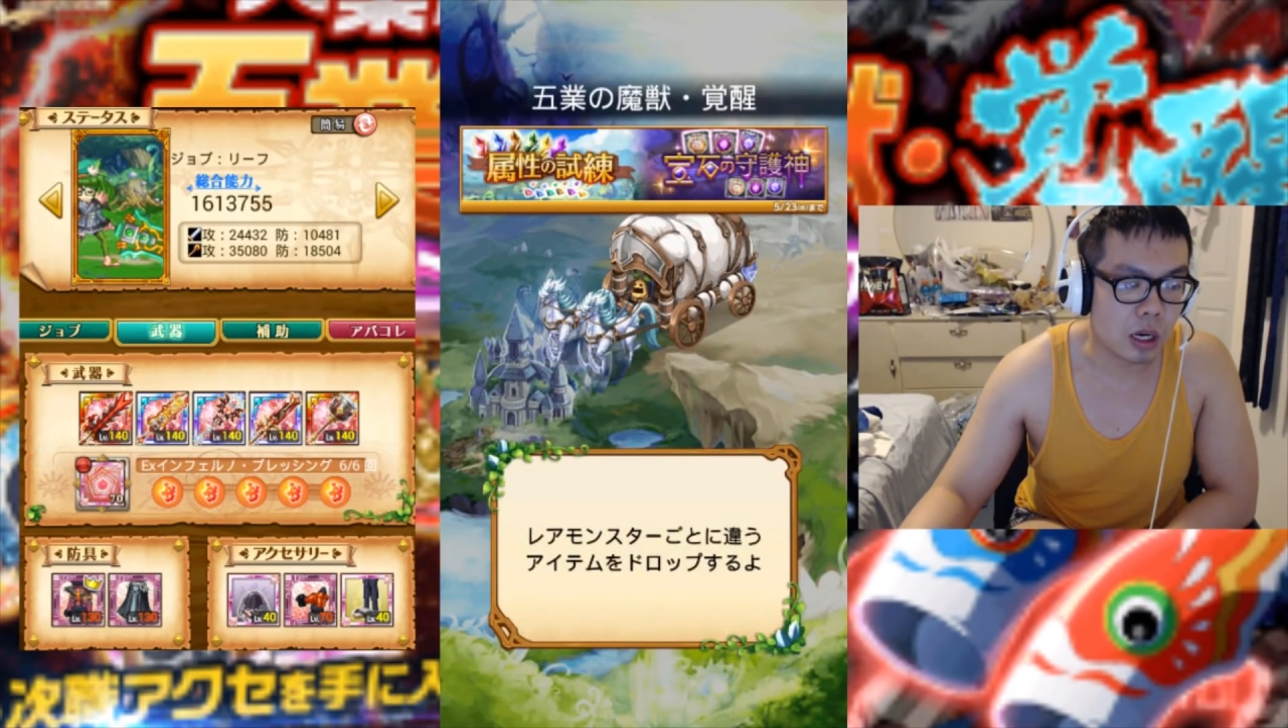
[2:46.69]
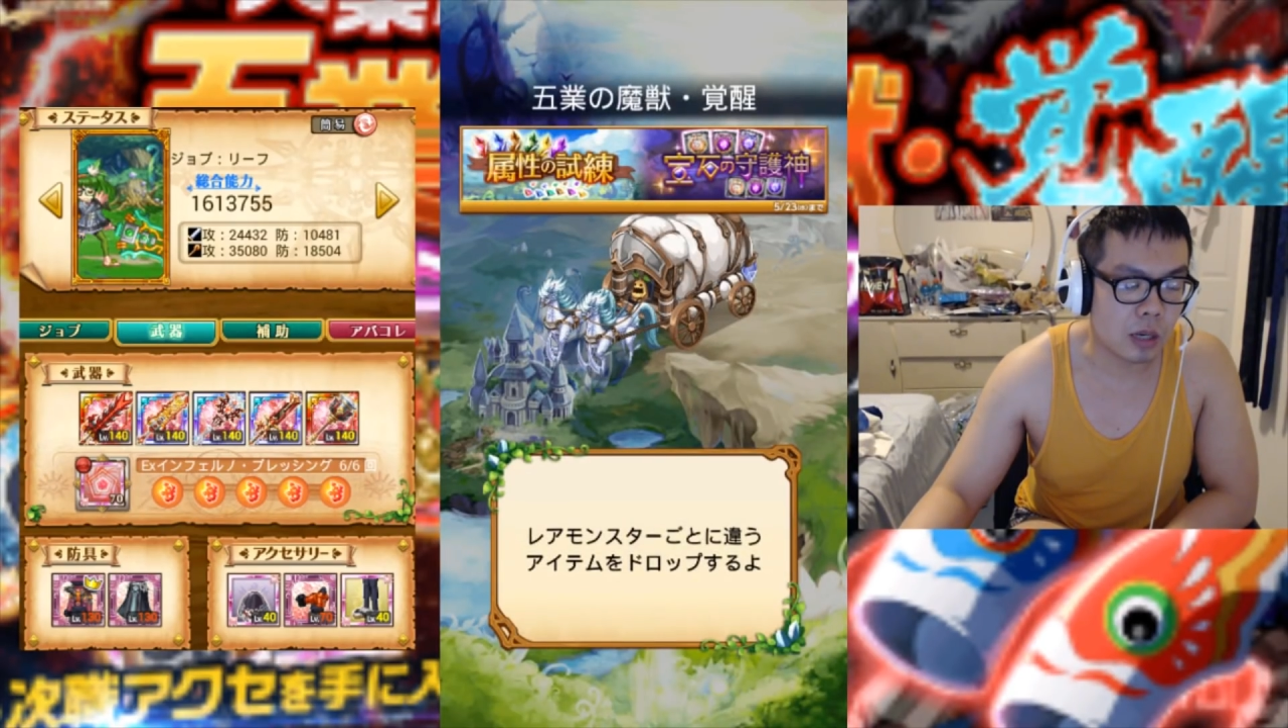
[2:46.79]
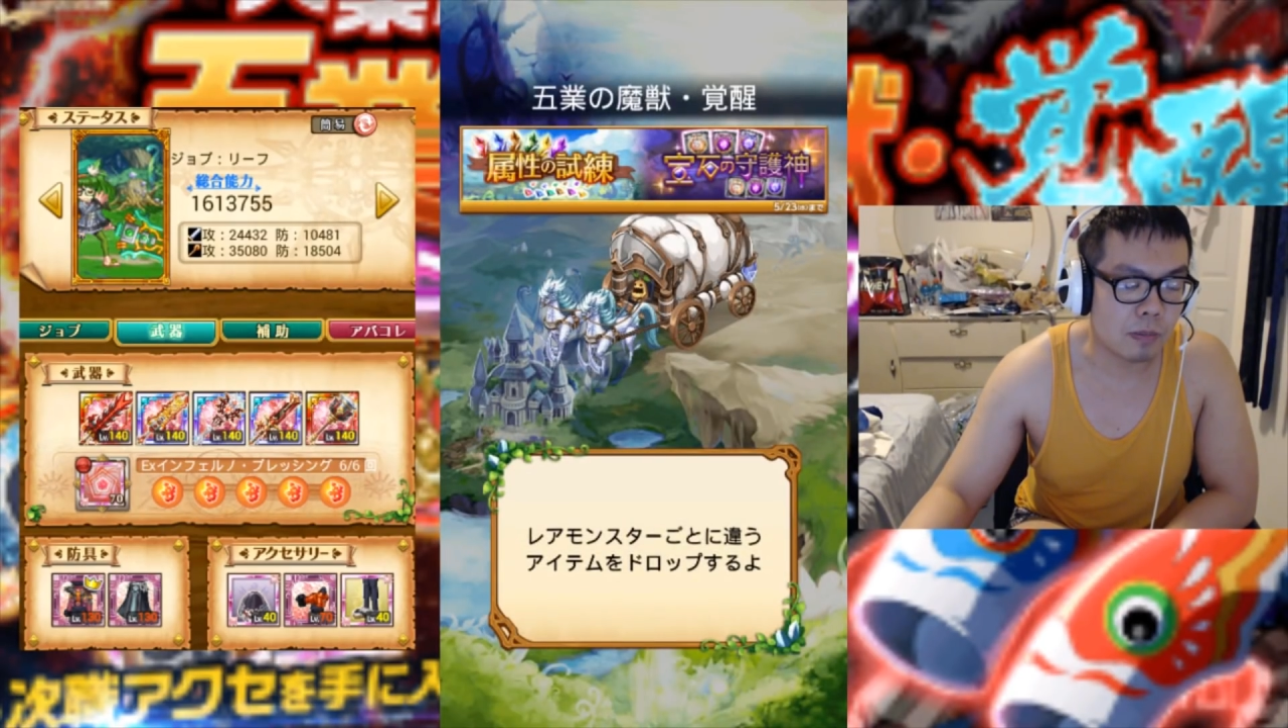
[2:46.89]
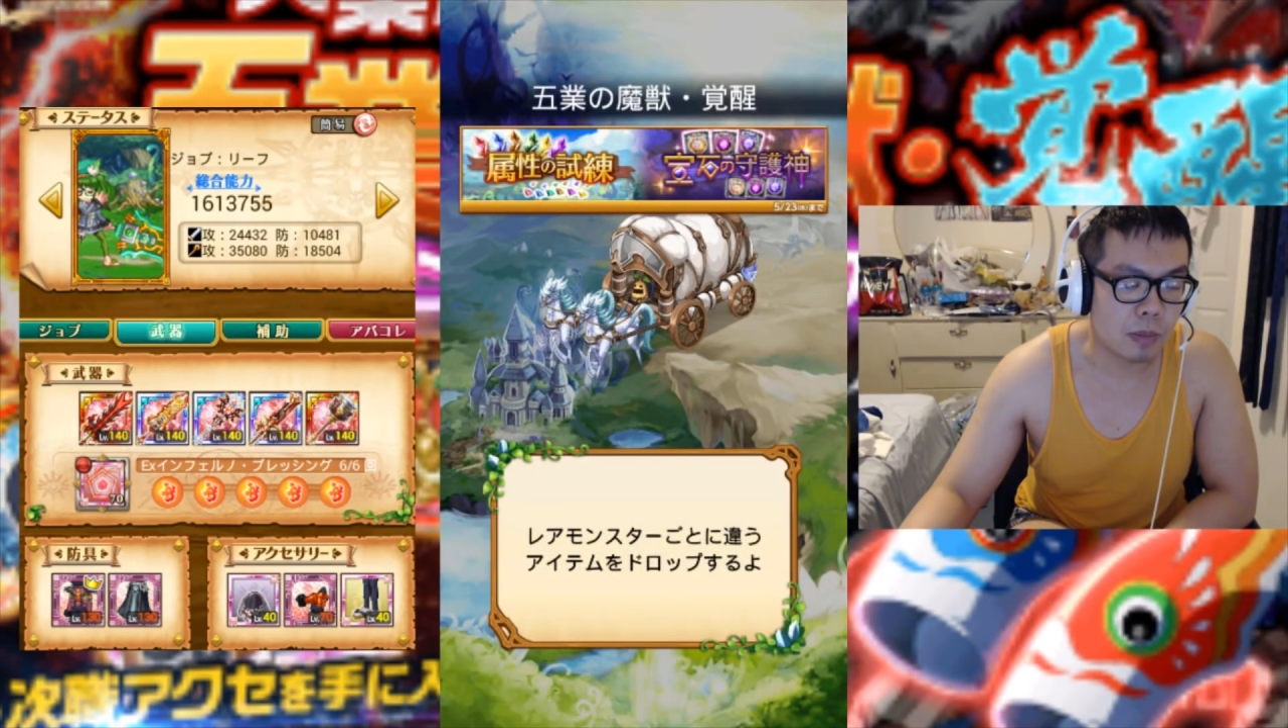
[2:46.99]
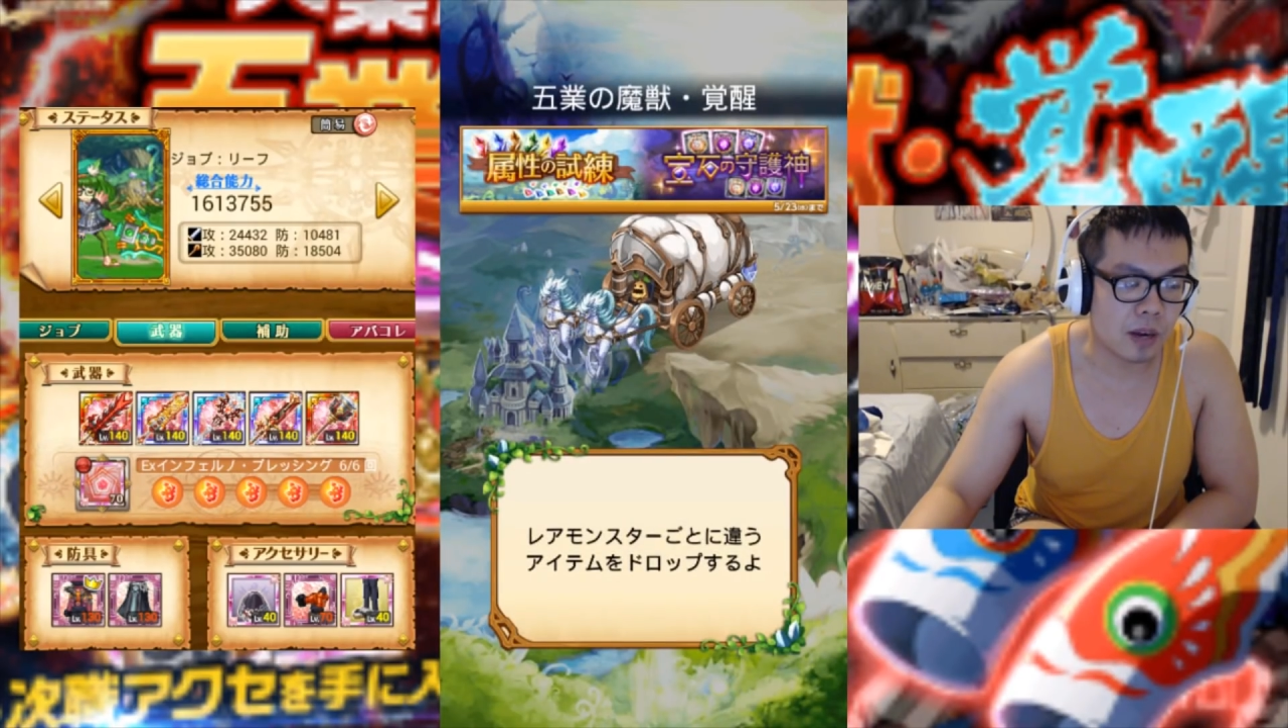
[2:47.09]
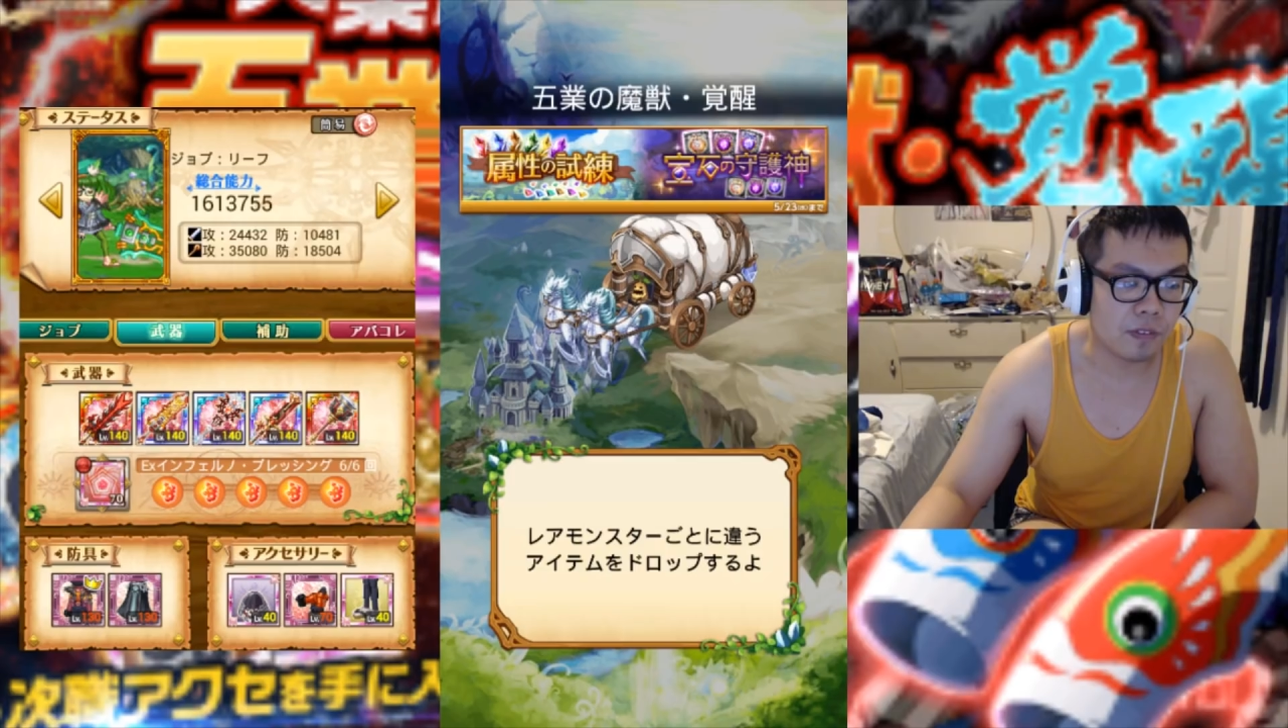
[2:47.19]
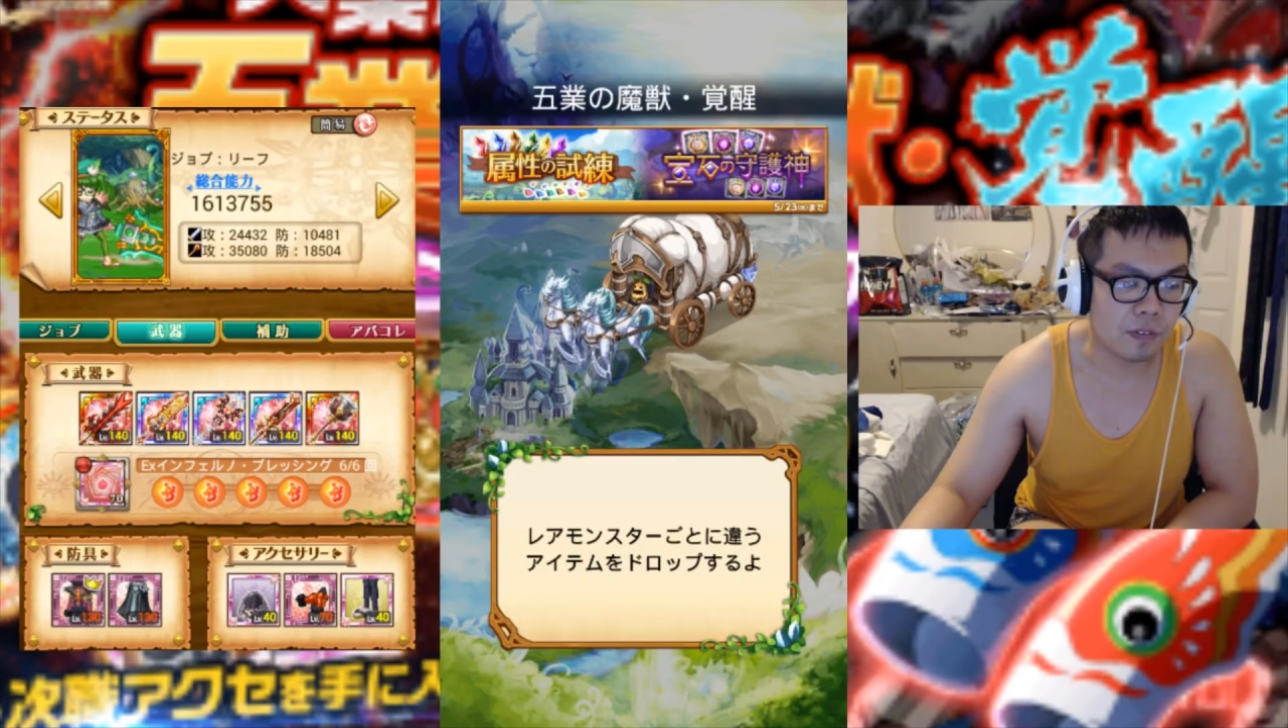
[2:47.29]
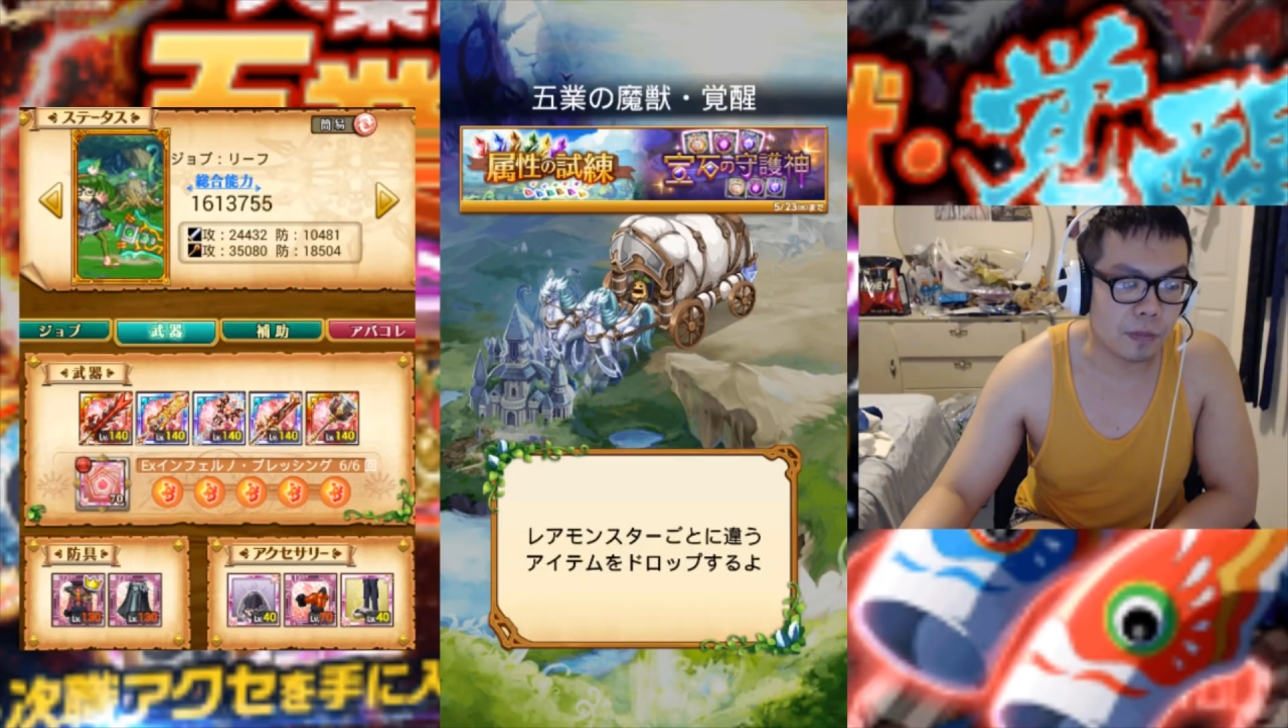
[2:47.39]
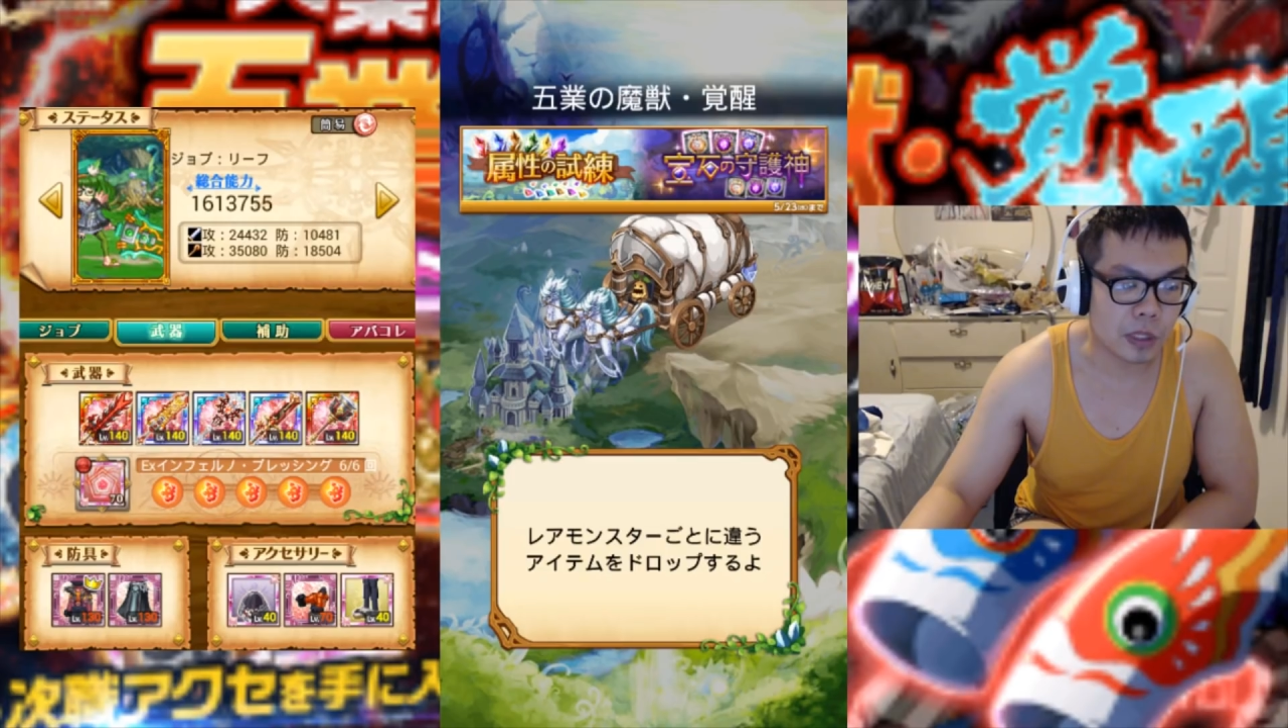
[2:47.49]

could benefit from